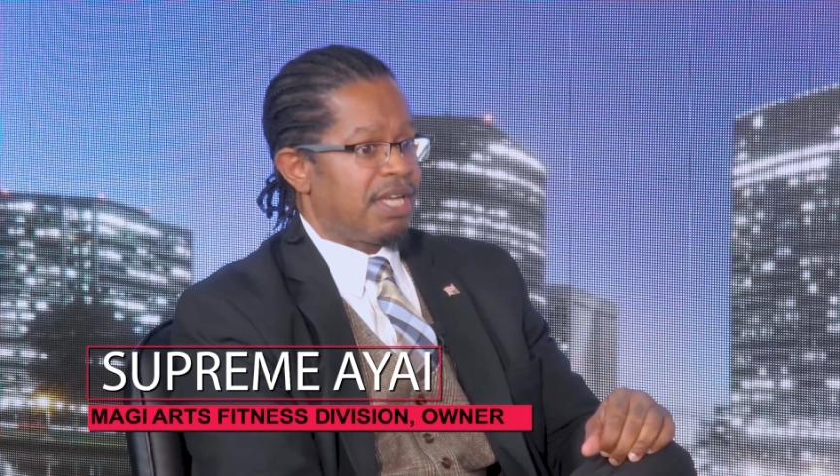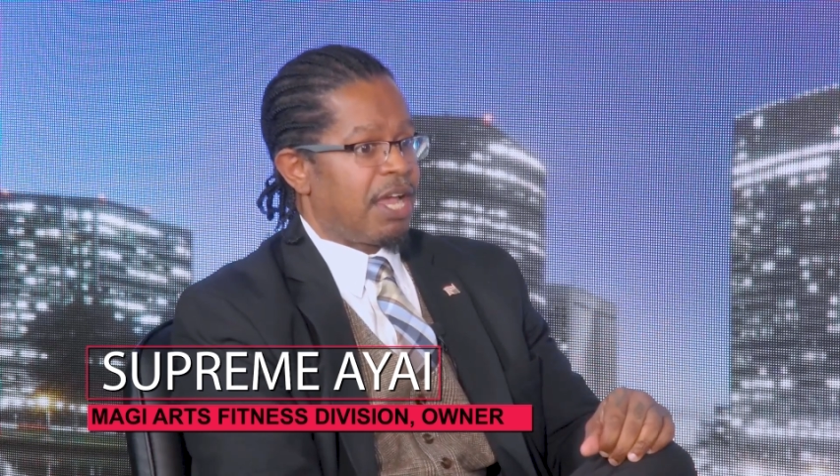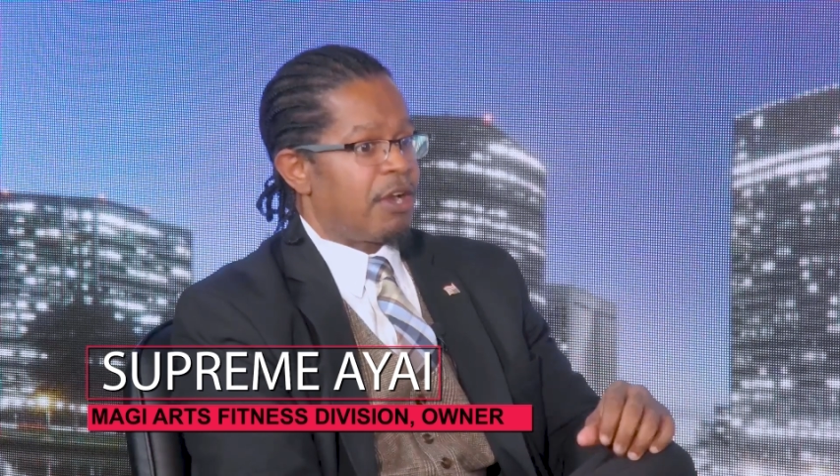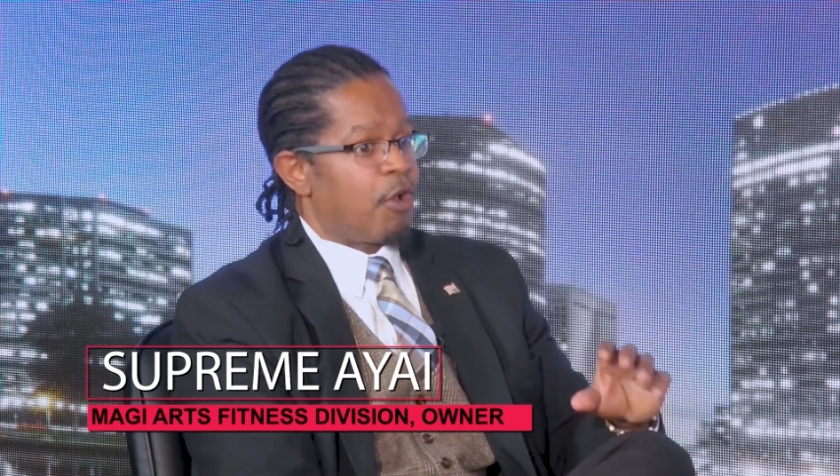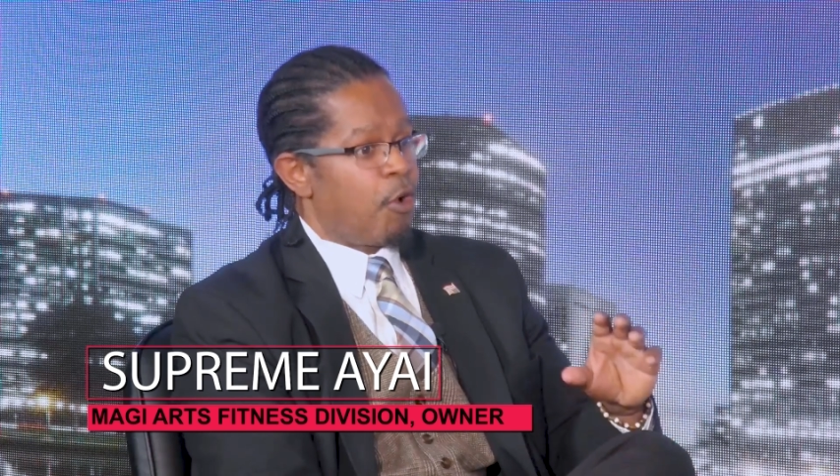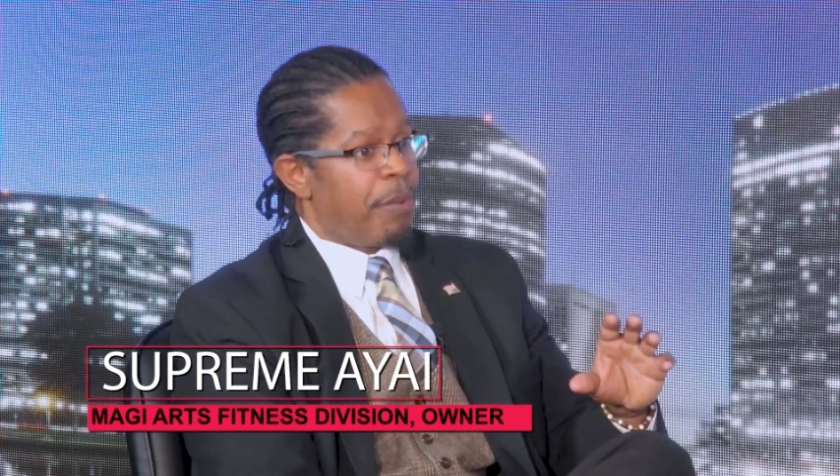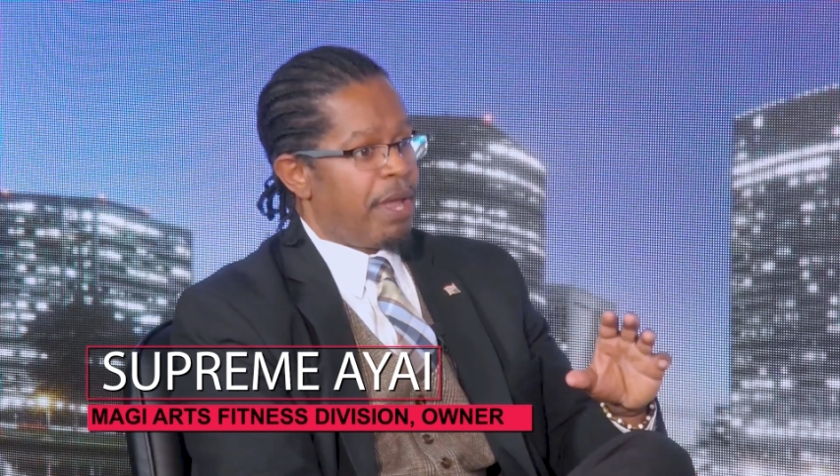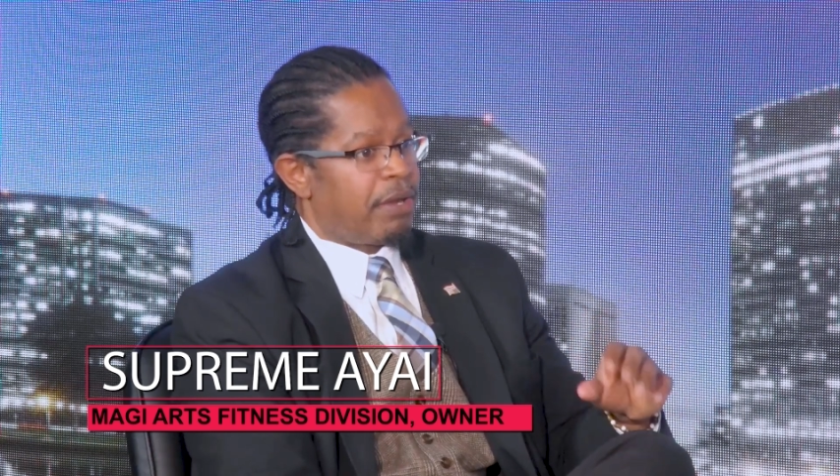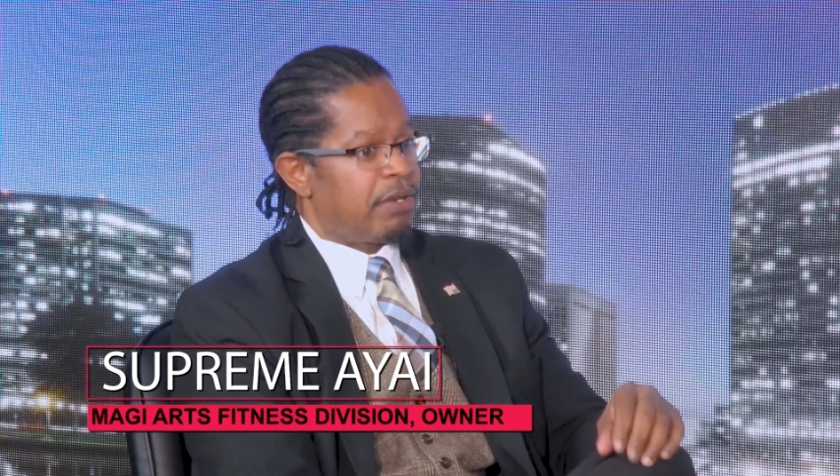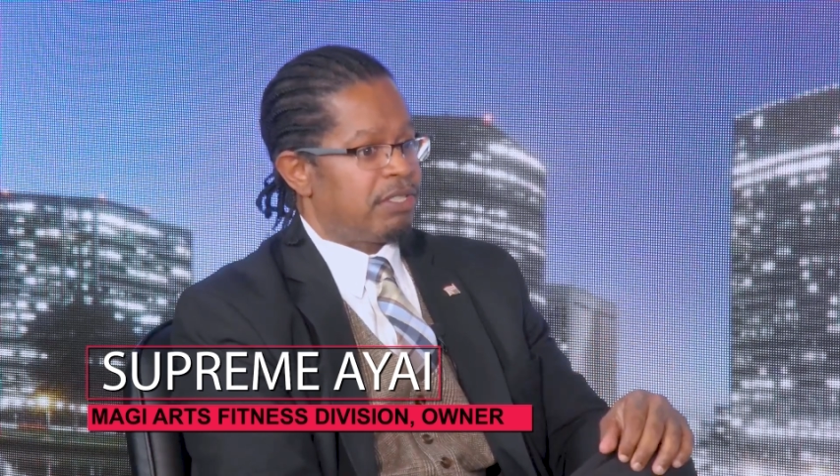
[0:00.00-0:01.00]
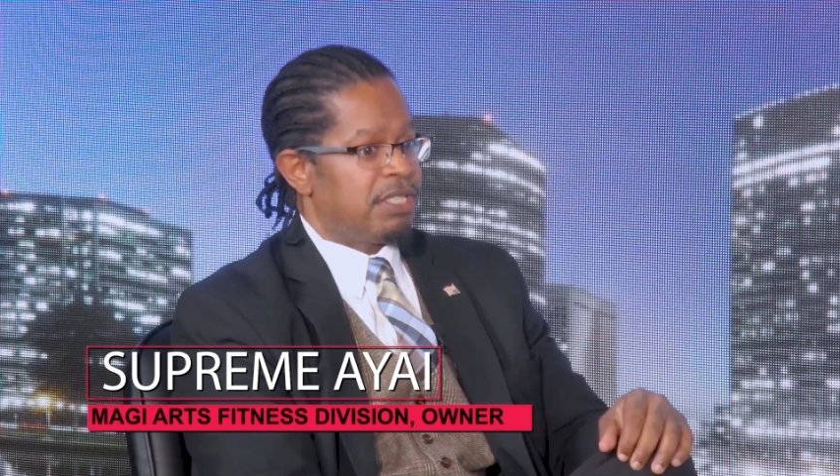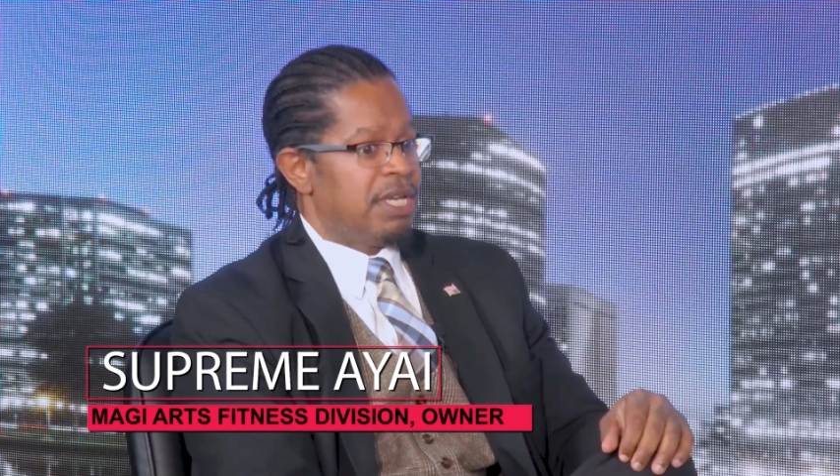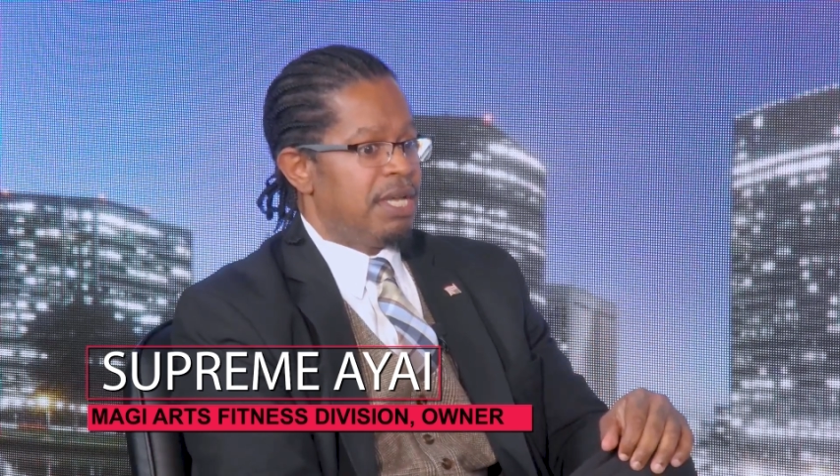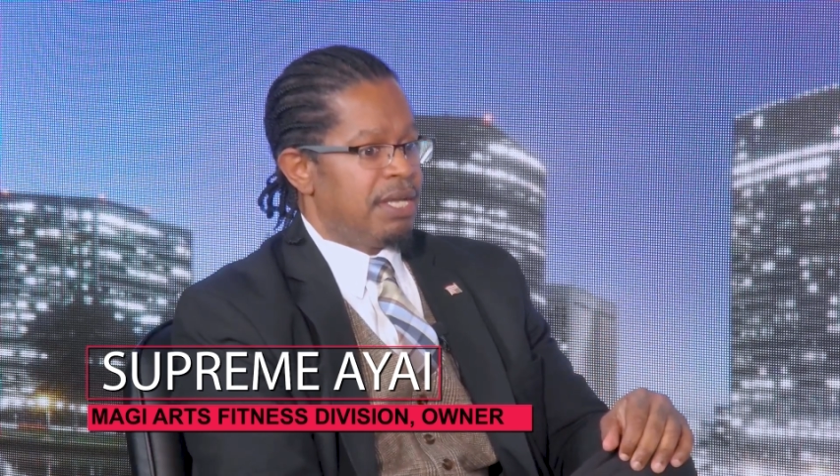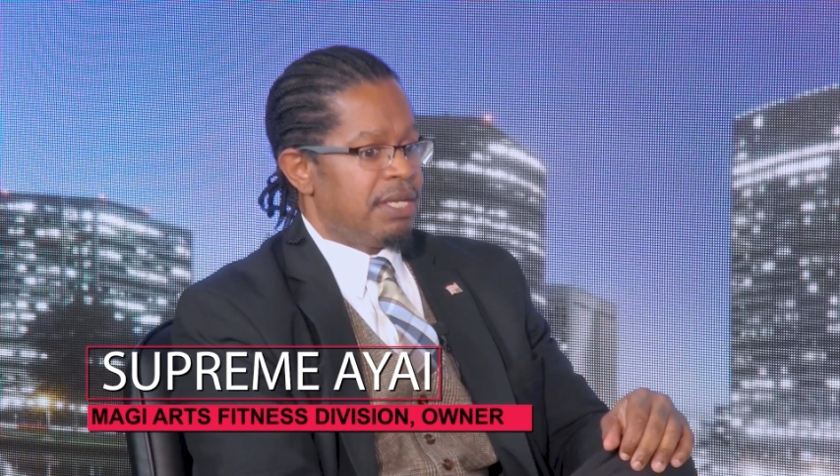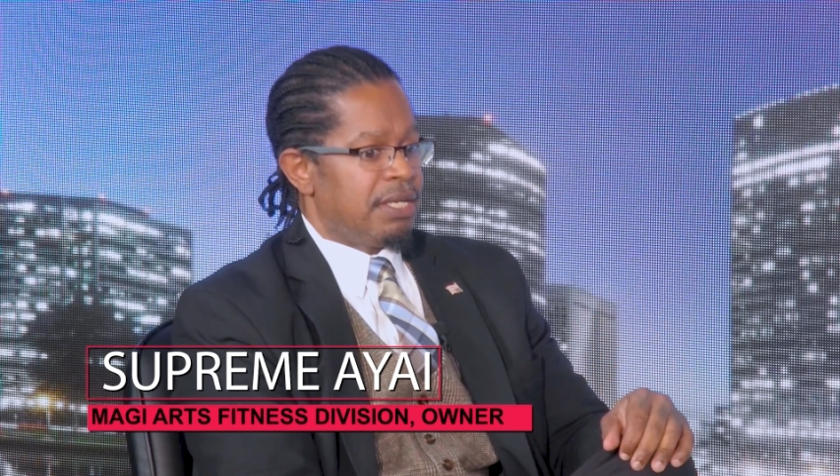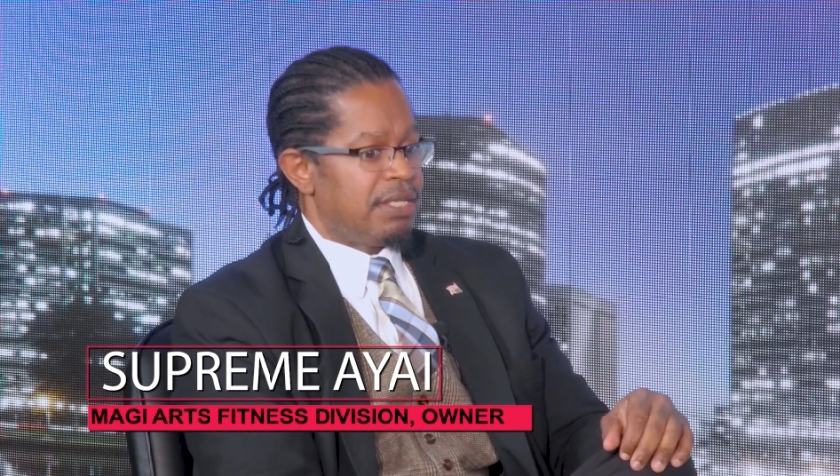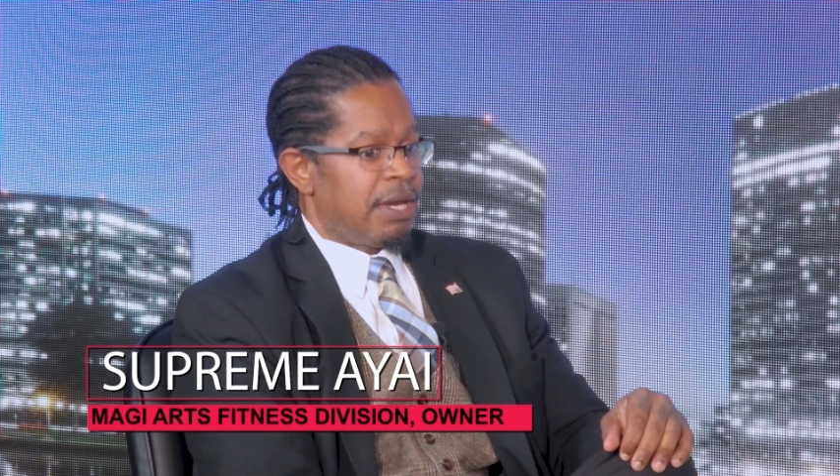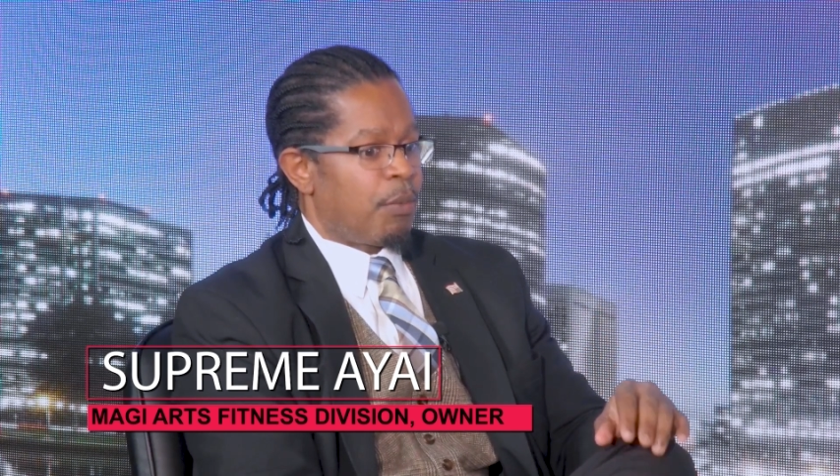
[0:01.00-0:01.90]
I got a co-packers that